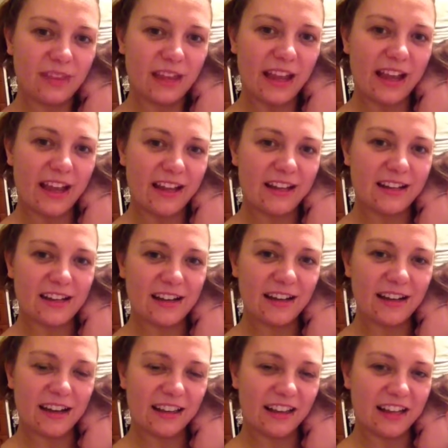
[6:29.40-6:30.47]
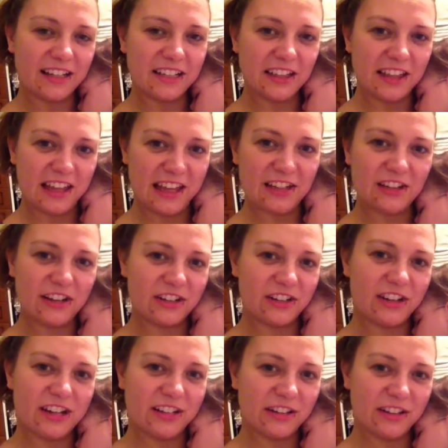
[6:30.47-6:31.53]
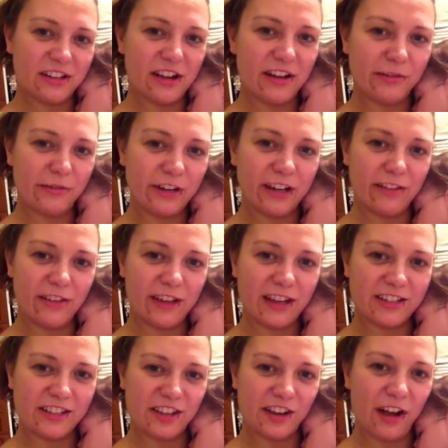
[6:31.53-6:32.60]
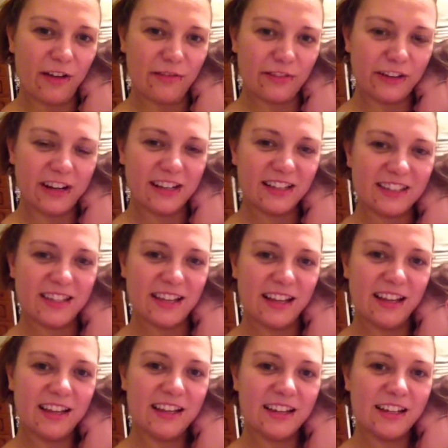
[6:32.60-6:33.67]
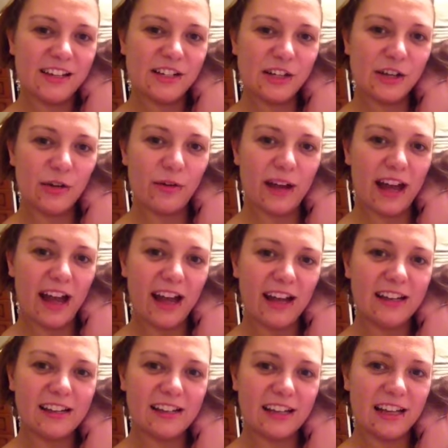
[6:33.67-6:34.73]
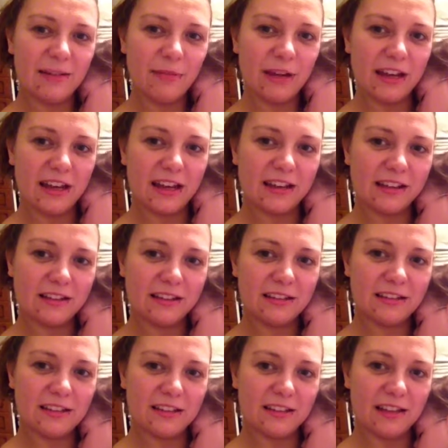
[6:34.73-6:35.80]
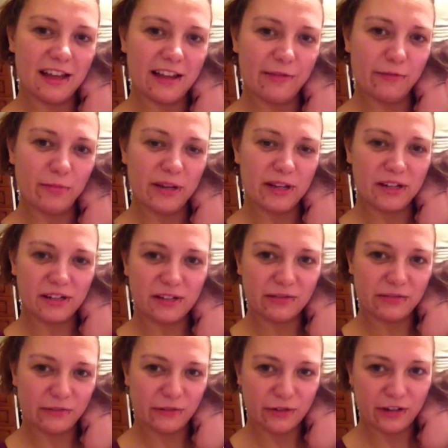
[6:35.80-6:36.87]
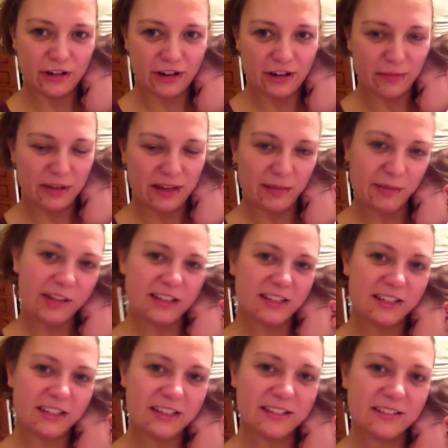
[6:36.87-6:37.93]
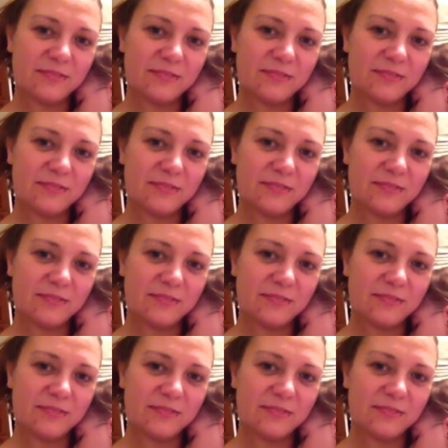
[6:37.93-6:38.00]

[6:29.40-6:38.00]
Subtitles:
And I'd like to thank Dr. Escolar for giving us the confidence to go ahead and make the life better for our babies.